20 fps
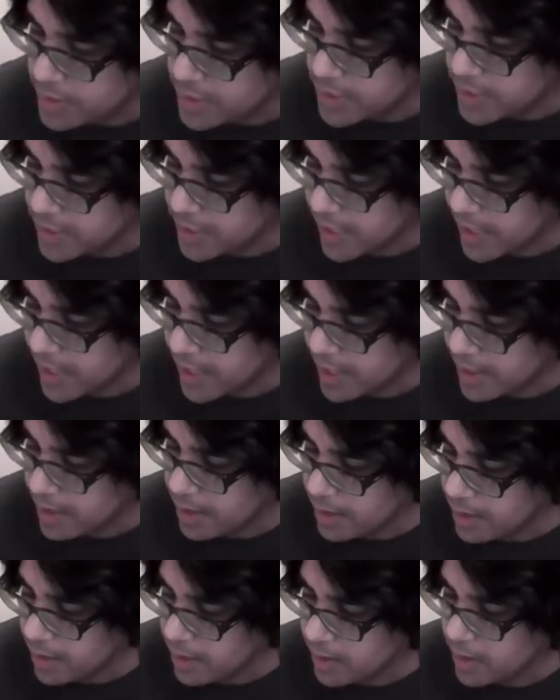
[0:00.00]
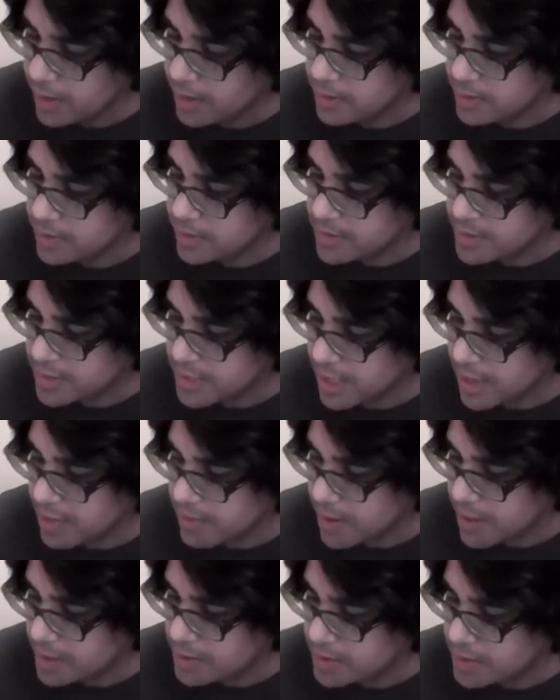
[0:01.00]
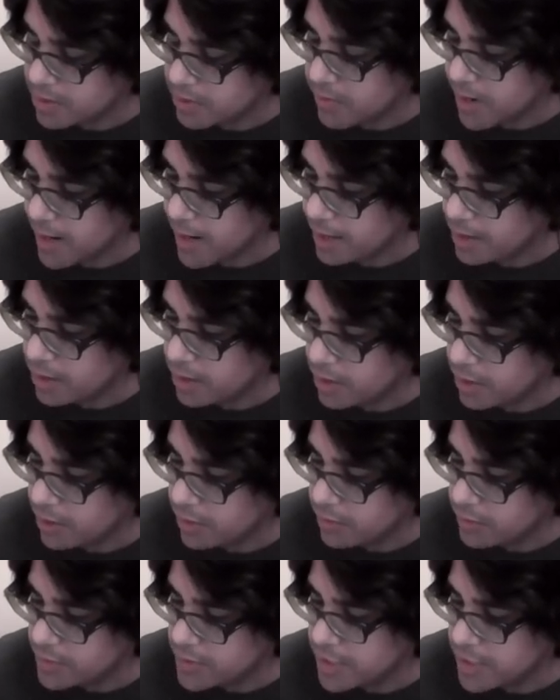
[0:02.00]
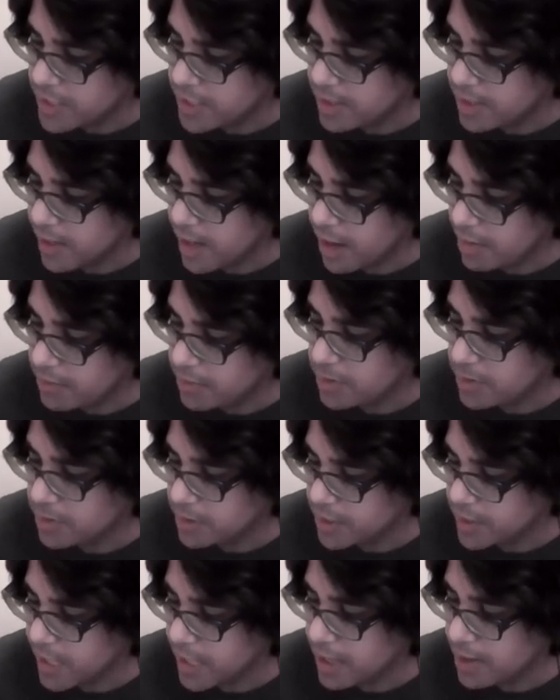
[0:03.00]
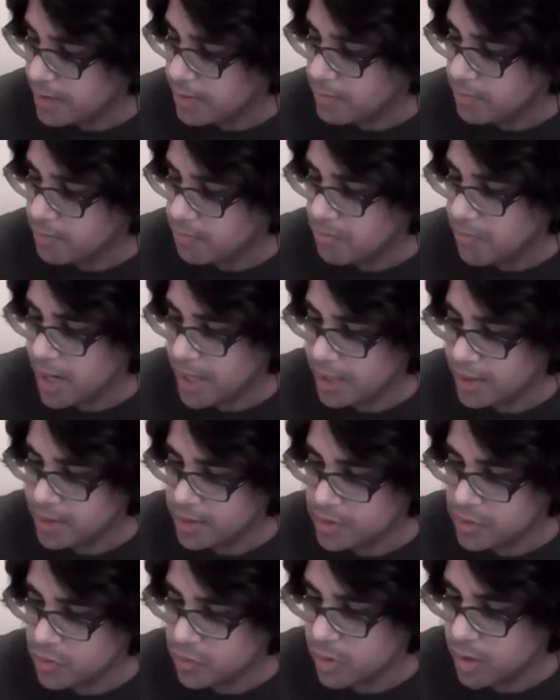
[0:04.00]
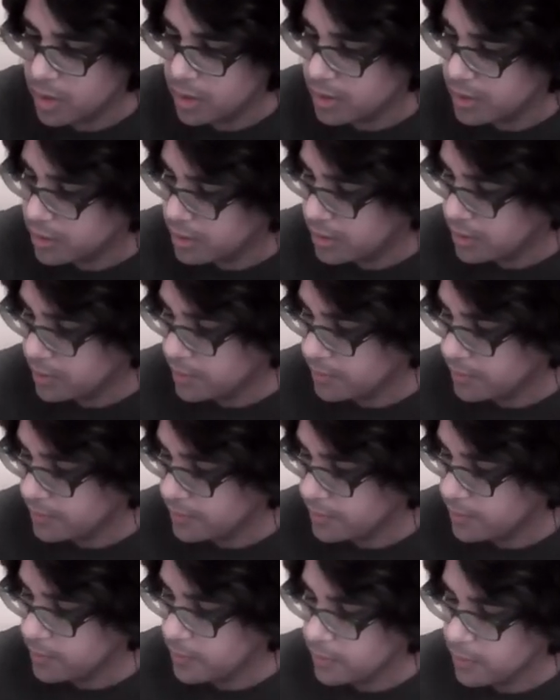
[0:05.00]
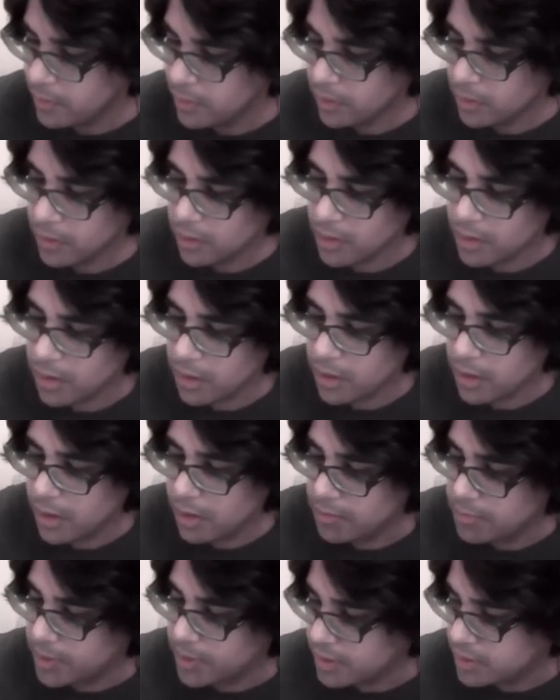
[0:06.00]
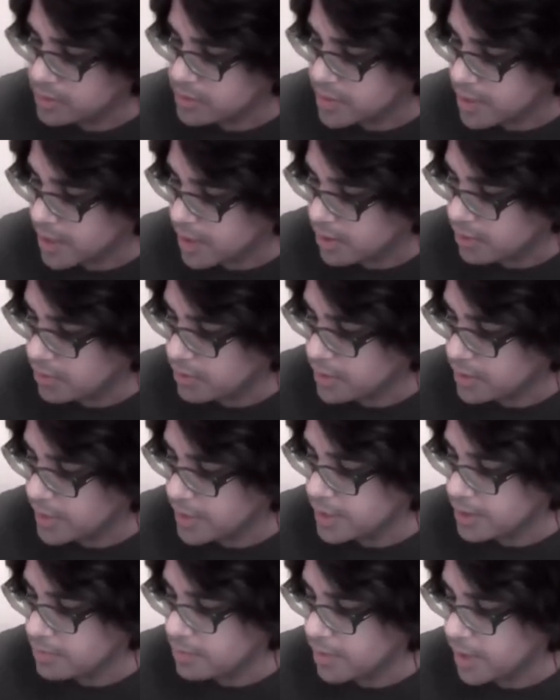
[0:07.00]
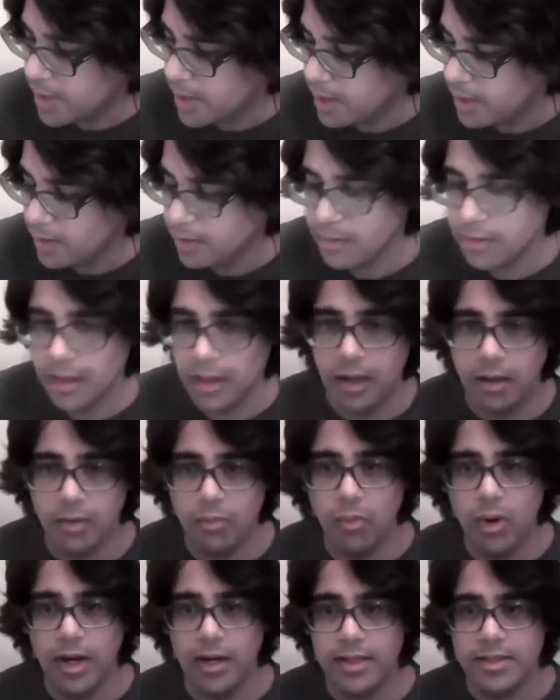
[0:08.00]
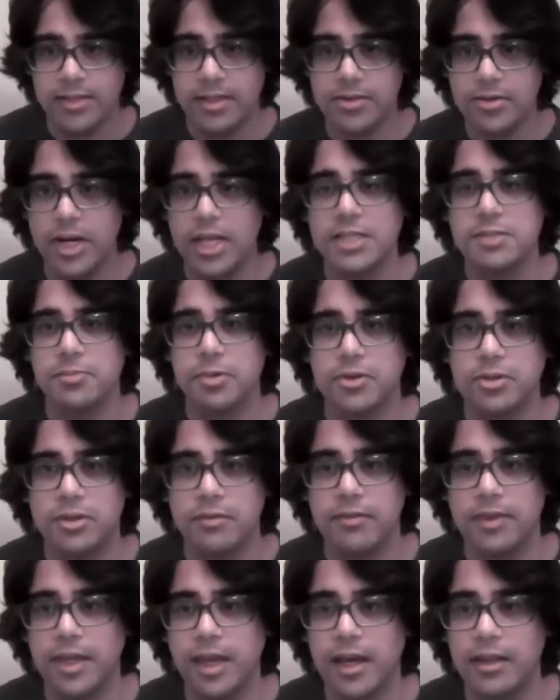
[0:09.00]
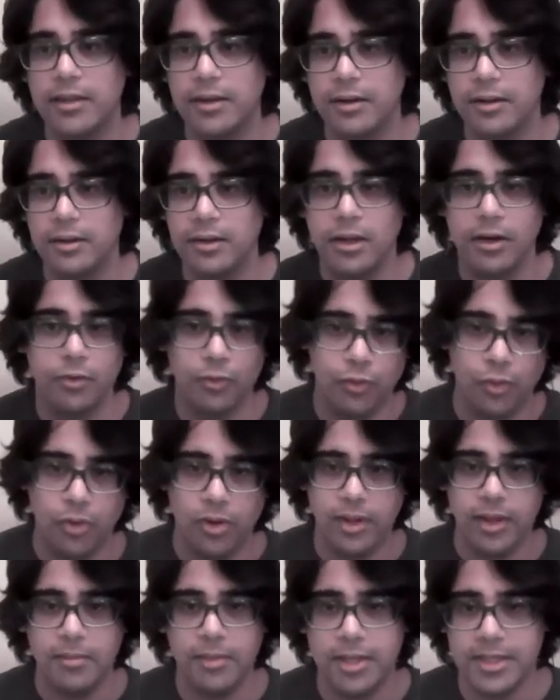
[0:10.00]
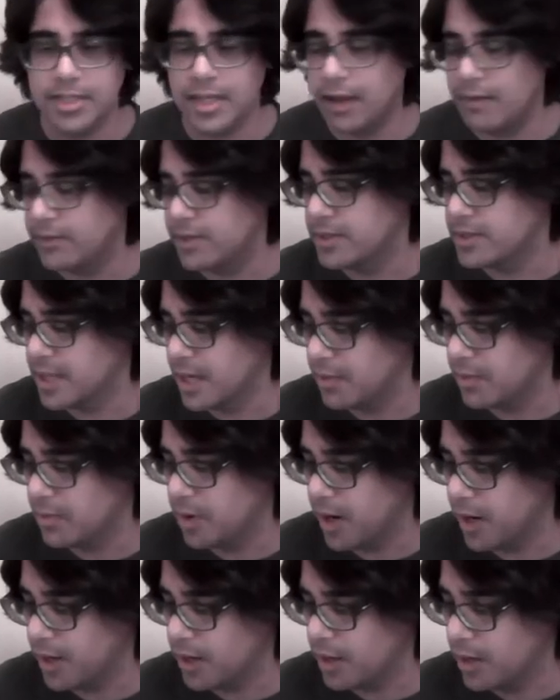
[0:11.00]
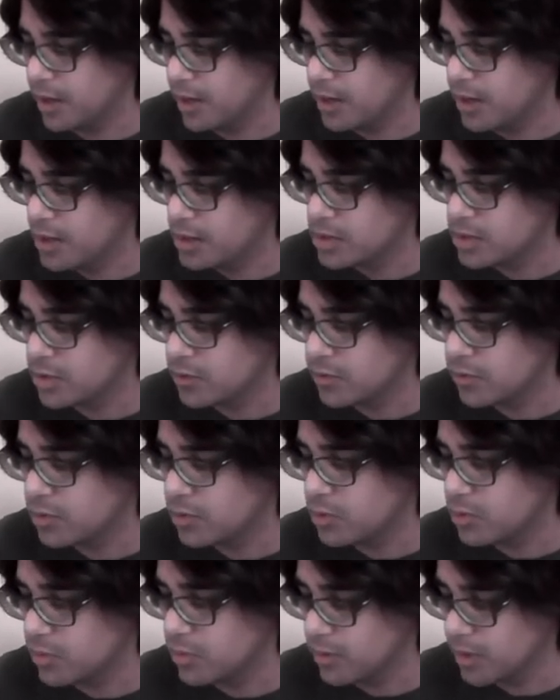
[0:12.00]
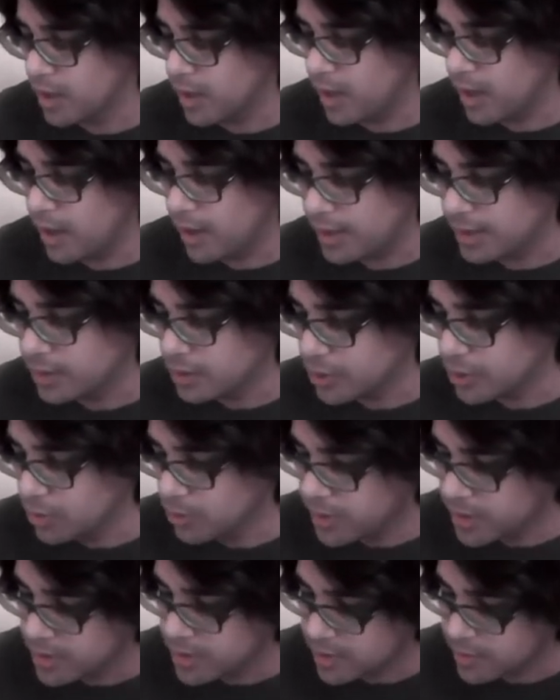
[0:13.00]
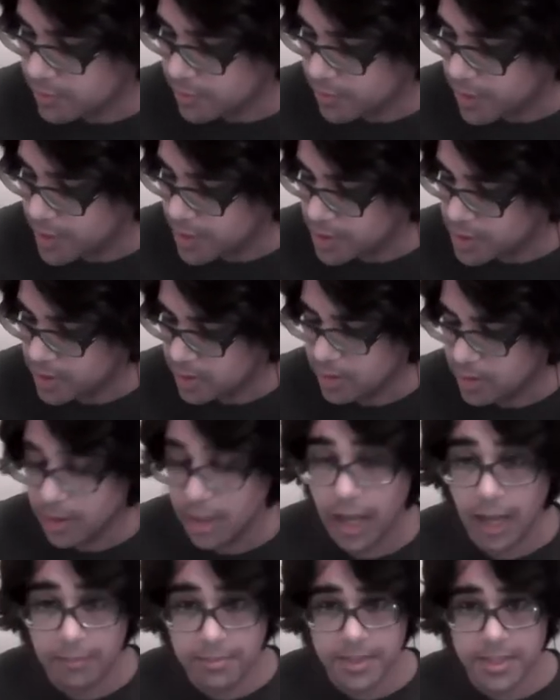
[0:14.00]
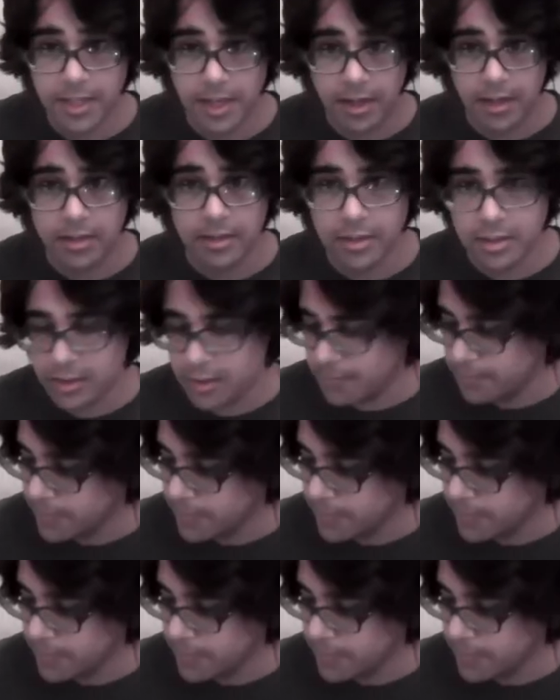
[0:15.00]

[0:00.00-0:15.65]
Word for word: DK is the same as a rank of D upper K minus 1 uh, because they are related by uh, one is a transpose of the other, therefore they must have the same rank. So if you uh, include this information upstairs